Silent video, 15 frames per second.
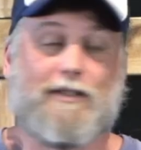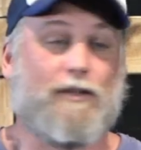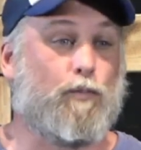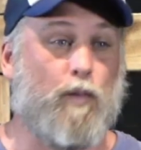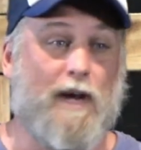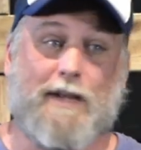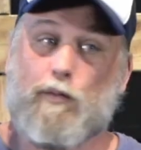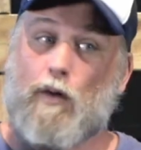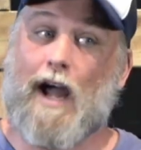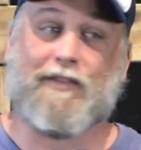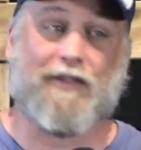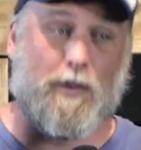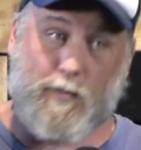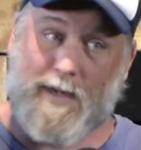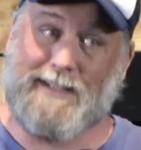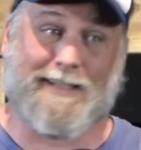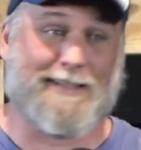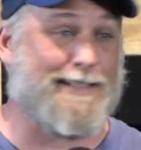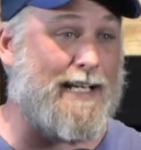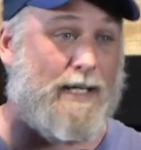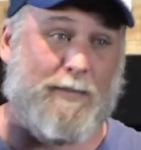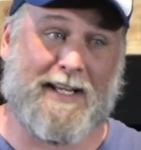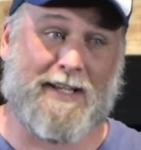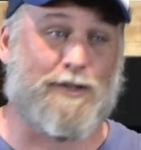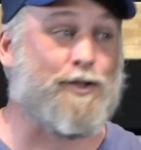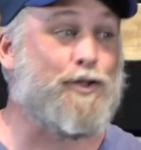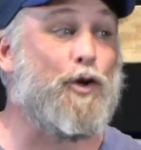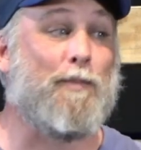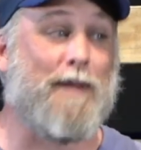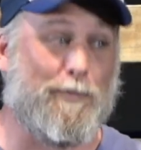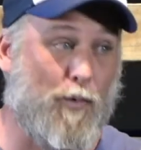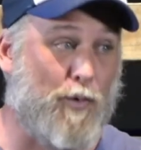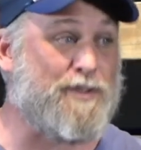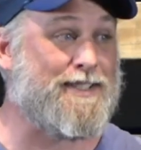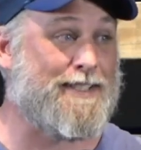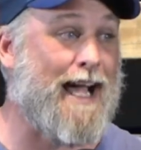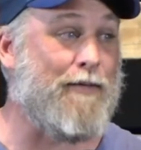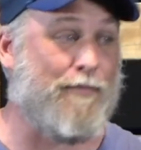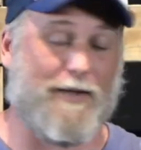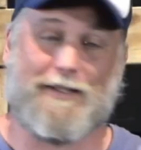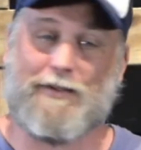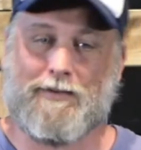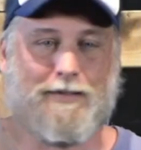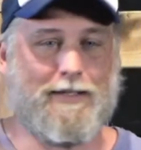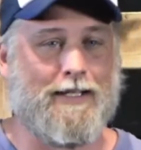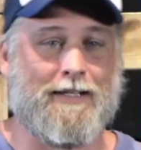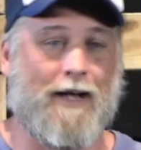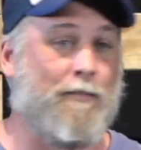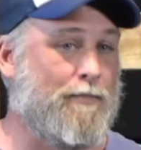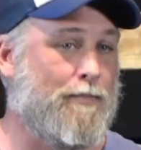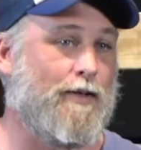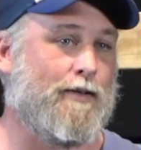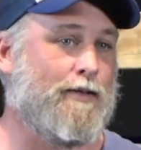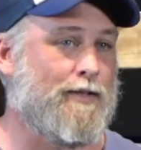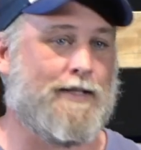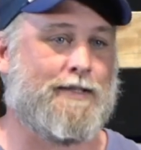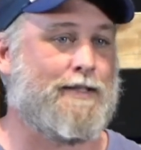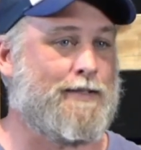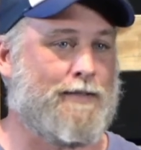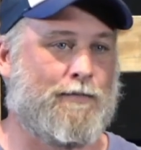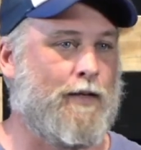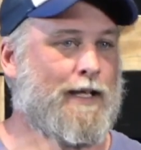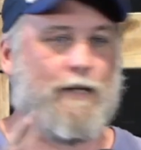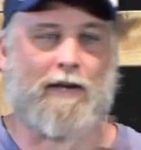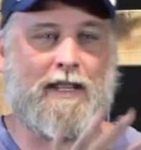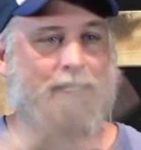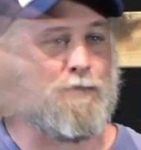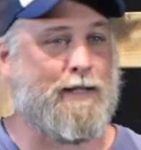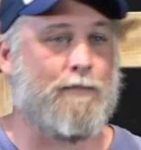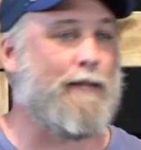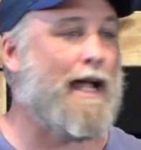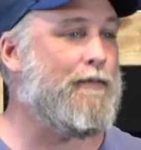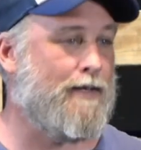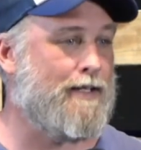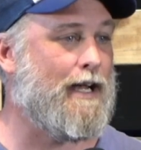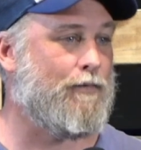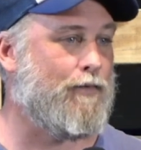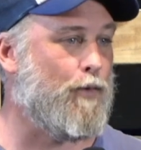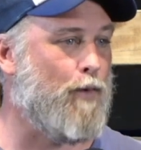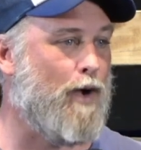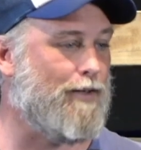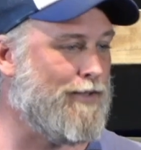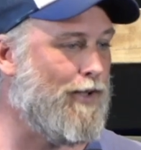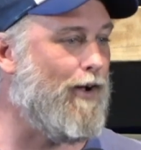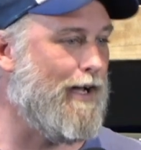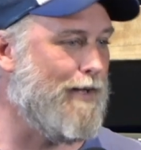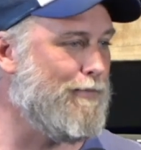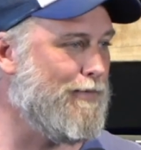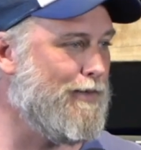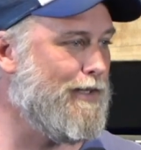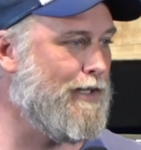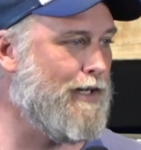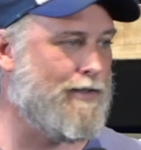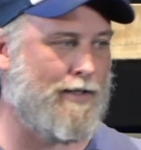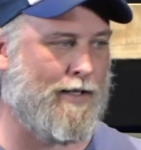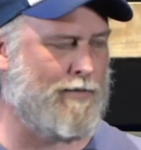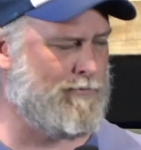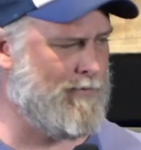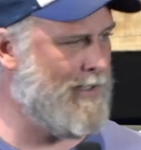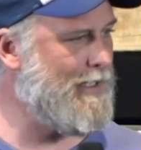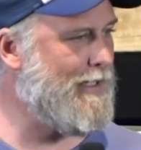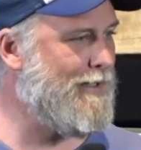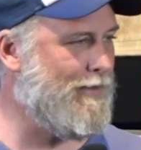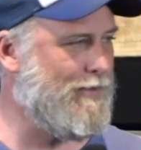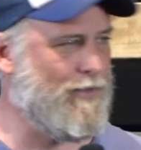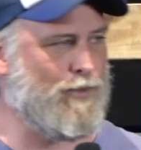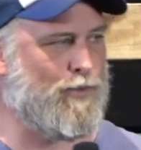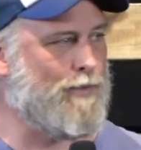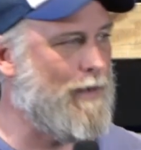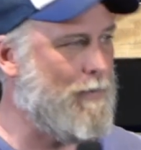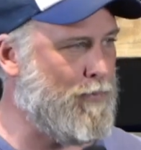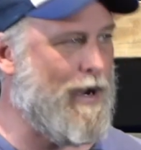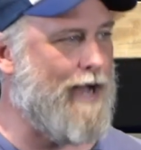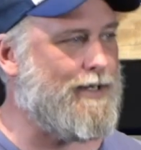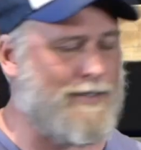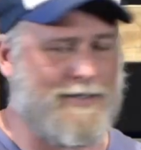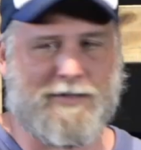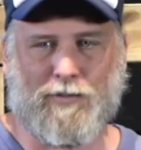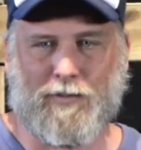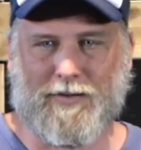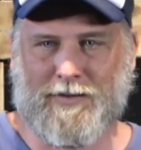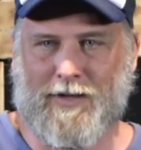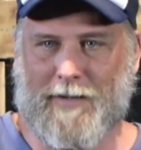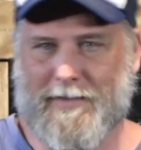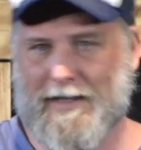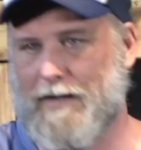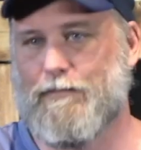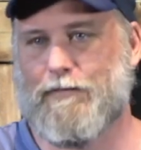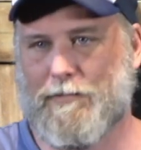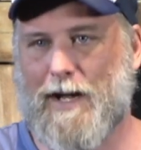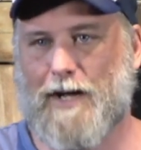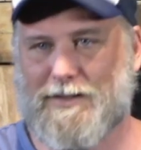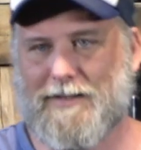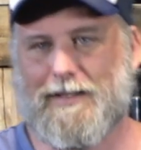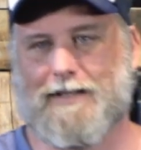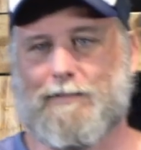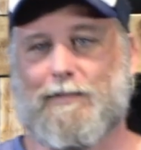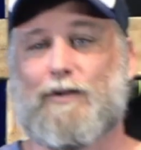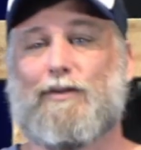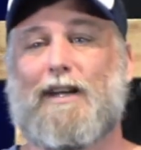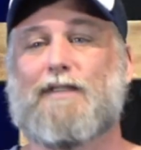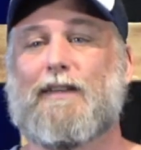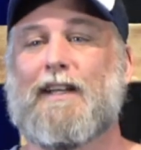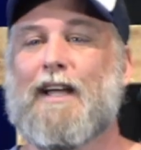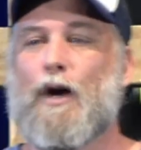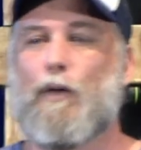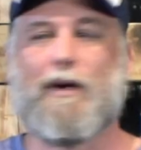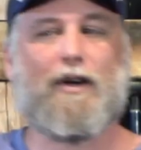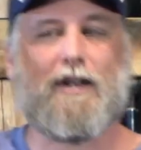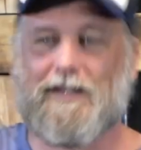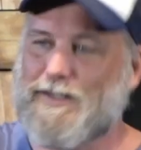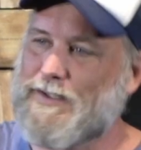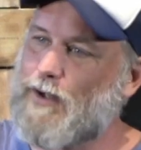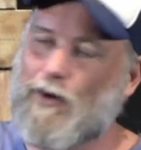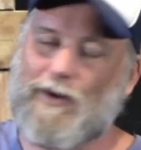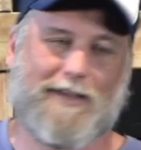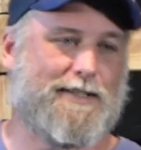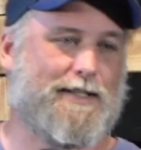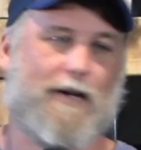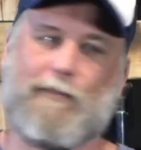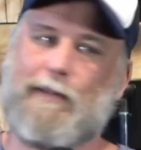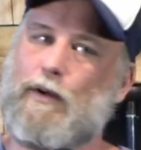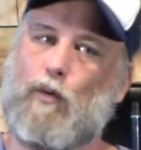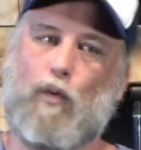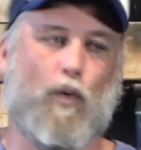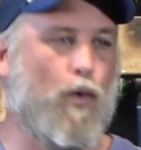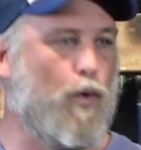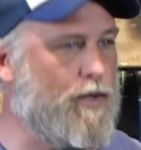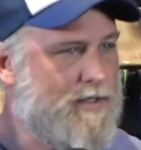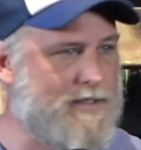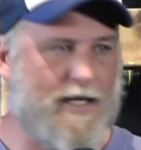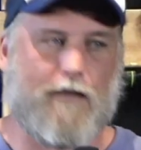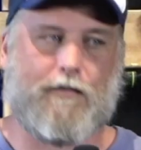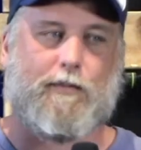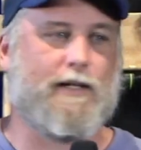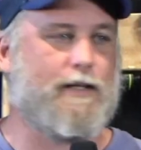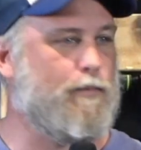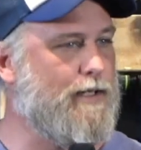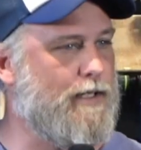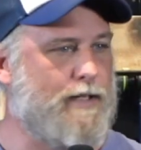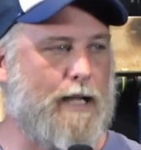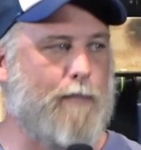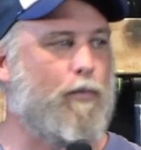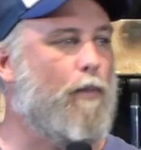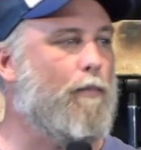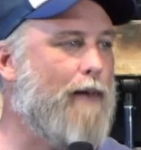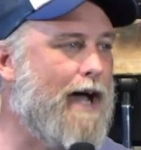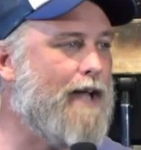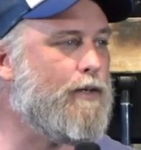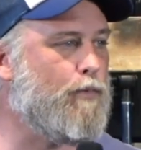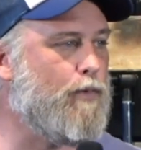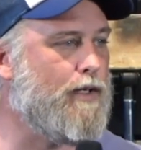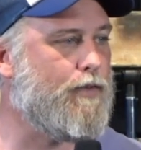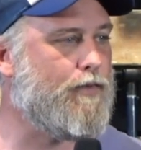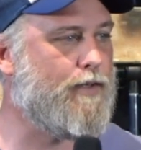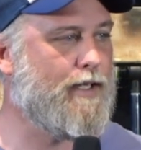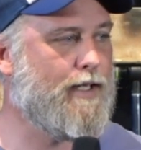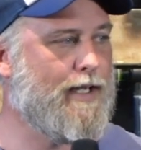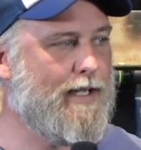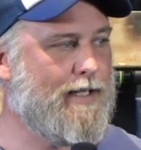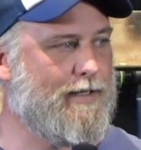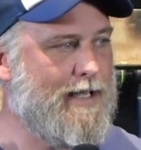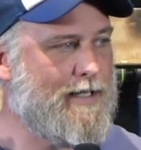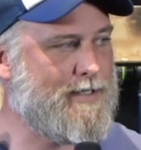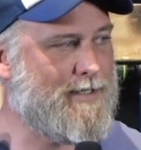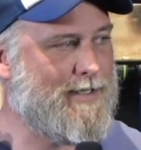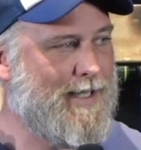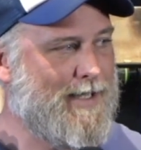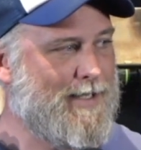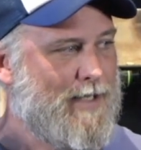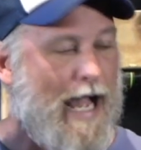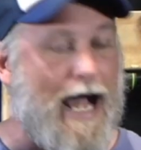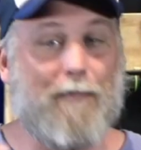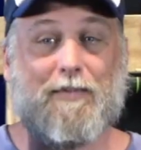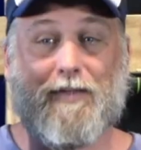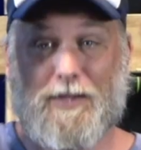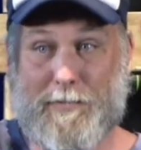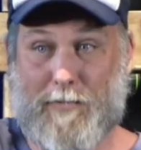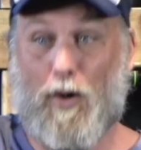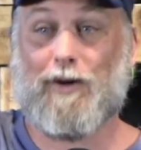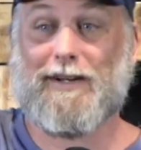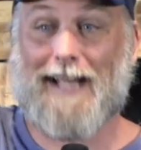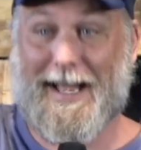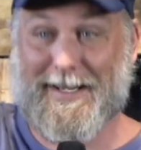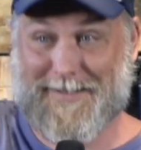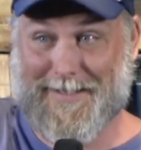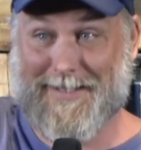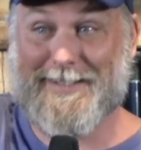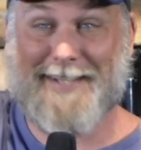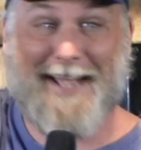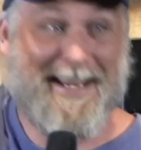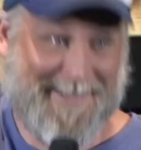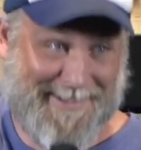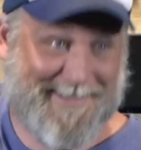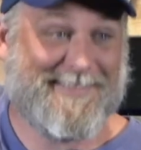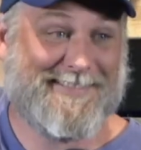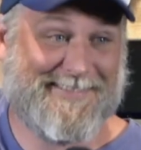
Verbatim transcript: we, I think we just need to be consuming more stuff. You, uh, um, this is for anyone that's been in Bay Vineyard for a while time. You know, you're like, really? You talk about practices all the time. The information doesn't bring transfer. We've got to soak ourselves, man. All the stuff we, we get bombarded with. Let's up the podcast intake.